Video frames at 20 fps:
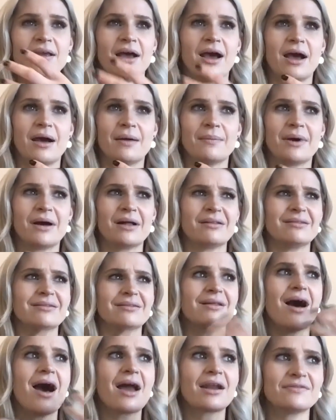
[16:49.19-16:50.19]
a
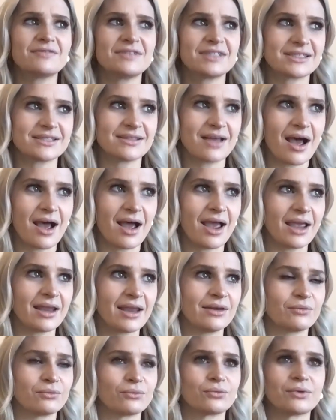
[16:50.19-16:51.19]
lot of design,